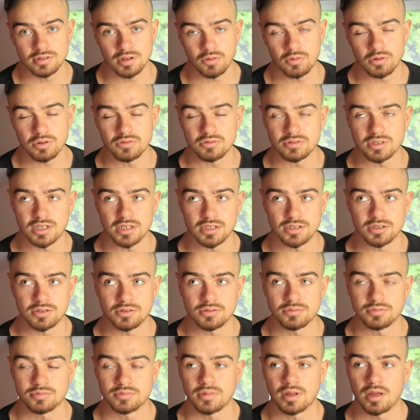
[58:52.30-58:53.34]
I wouldn't even say
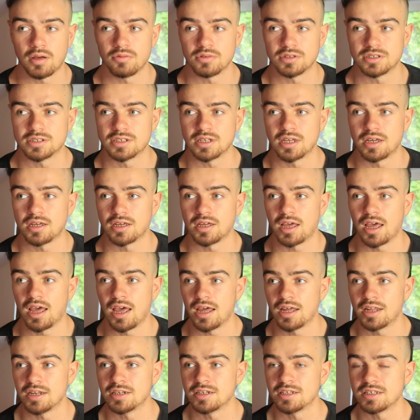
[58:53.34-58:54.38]
soon, I would say,
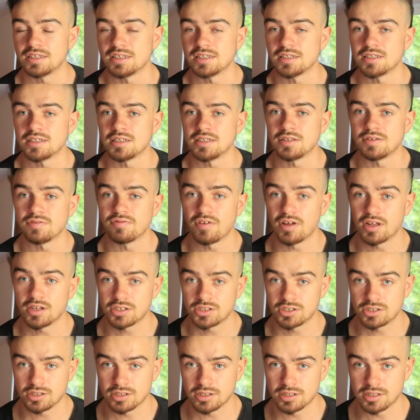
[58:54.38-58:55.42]
and
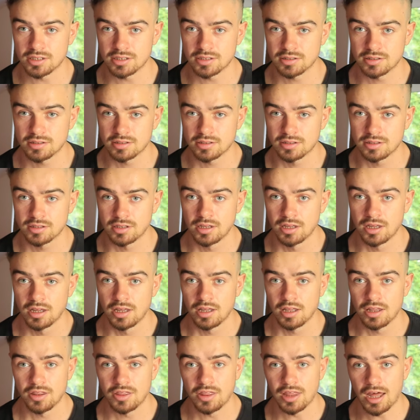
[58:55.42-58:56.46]
eventually,
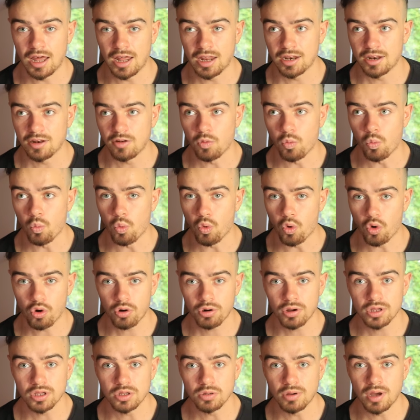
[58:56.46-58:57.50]
that
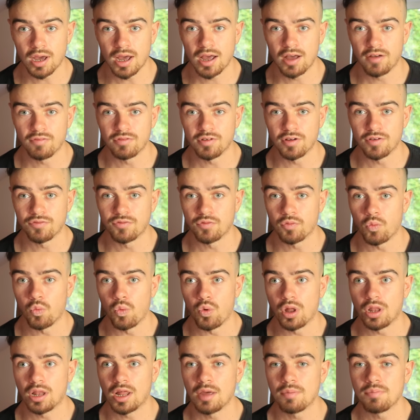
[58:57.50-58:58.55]
worry you have of
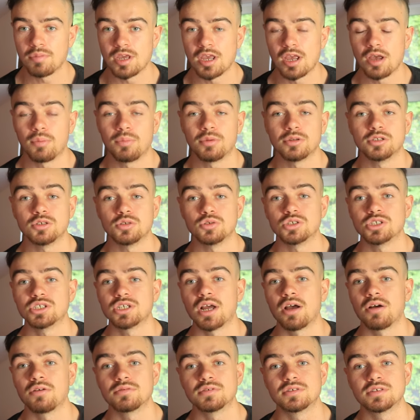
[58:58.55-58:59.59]
will I be able to
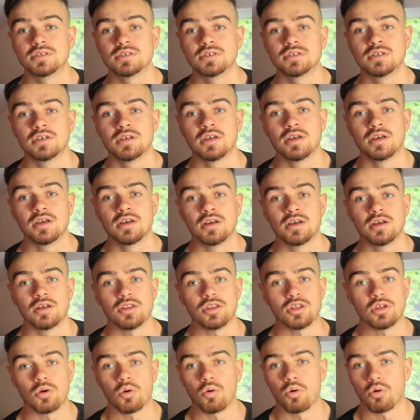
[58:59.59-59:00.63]
shout
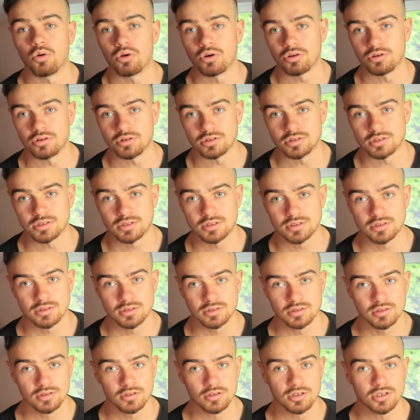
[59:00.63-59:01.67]
the orders,
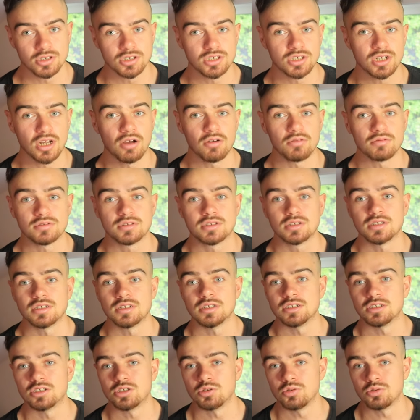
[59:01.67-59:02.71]
shout
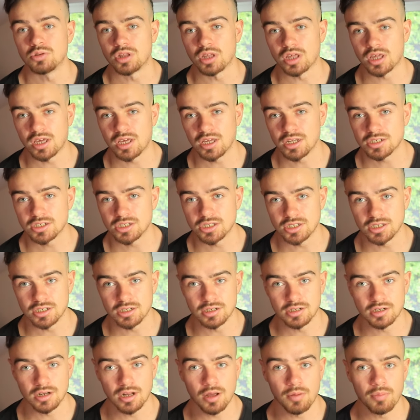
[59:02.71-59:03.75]
to the
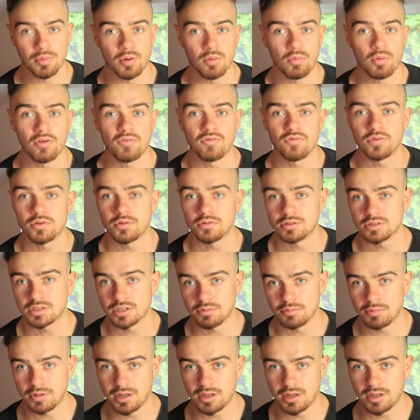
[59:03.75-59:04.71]
kitchen about what food to